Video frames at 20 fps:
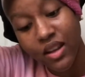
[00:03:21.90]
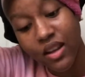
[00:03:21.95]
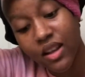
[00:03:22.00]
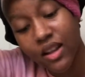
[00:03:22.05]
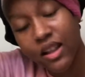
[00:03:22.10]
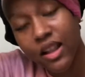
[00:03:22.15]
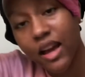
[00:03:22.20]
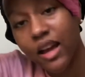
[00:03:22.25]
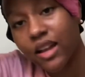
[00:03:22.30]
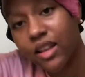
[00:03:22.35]

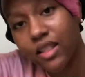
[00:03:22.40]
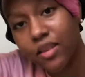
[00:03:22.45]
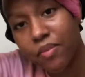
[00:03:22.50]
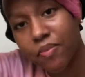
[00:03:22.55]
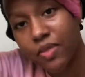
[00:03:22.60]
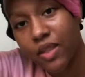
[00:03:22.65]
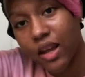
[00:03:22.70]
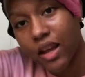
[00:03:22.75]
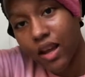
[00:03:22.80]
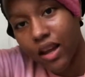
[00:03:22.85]
Like, the
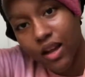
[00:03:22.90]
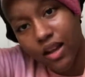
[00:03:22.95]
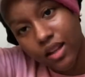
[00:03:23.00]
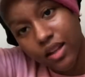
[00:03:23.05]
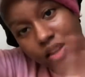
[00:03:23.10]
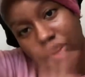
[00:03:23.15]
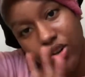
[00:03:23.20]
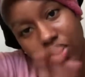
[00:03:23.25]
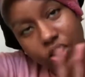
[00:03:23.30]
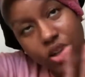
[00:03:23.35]
thing
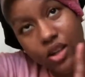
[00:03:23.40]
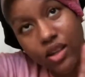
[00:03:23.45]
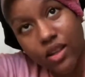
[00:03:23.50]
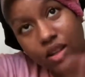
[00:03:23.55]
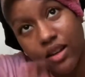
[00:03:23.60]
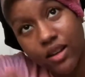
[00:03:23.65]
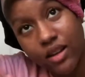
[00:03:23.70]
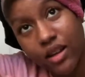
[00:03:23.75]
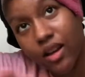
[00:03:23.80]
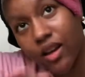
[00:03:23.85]

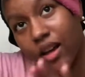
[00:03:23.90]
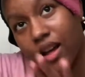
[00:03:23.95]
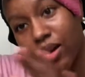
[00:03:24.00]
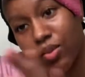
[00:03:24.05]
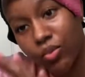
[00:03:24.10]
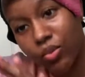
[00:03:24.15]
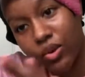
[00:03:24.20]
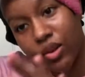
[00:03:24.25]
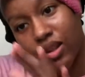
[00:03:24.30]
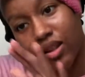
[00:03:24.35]
literally didn't come
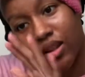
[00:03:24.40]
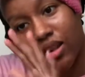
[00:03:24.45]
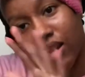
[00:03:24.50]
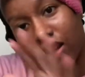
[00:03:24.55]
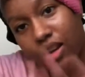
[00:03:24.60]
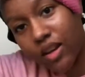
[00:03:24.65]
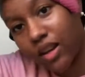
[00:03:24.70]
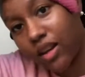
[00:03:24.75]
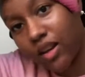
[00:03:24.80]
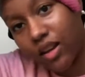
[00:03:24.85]
with
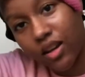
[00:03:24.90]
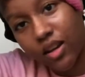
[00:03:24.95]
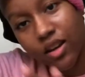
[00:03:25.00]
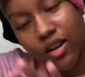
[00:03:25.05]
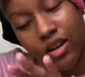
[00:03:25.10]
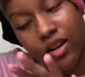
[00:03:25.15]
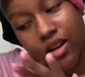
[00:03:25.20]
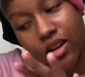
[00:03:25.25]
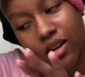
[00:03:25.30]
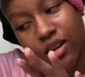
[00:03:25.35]
any
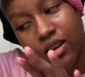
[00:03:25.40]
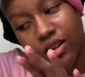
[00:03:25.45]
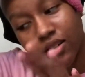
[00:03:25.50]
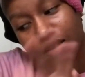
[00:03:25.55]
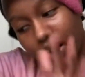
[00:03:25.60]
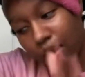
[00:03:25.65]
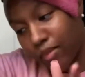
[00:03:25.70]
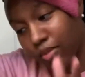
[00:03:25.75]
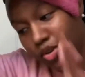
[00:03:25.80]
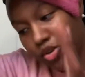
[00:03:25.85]

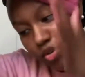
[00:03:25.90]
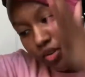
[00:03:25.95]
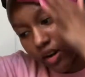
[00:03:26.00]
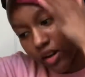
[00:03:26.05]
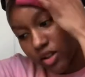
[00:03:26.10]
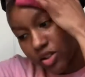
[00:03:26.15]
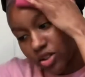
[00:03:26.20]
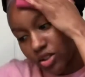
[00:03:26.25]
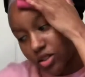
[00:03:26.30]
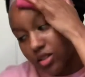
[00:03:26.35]
type of
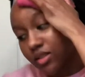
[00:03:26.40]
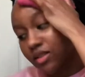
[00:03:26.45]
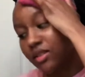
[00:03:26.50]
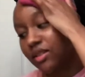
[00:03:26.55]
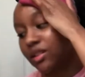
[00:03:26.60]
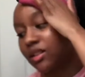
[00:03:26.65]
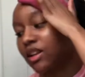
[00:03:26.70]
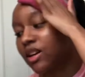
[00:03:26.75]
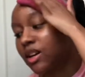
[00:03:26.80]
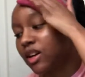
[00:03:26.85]
directions.
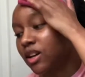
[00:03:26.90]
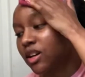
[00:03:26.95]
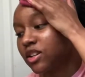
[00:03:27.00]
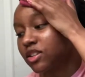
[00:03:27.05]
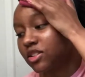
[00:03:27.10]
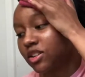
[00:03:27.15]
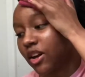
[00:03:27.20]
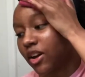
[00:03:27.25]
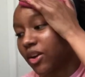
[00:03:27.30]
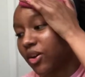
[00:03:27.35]

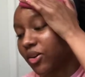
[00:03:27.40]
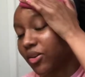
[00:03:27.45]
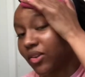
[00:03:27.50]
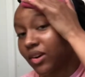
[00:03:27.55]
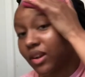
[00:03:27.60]
So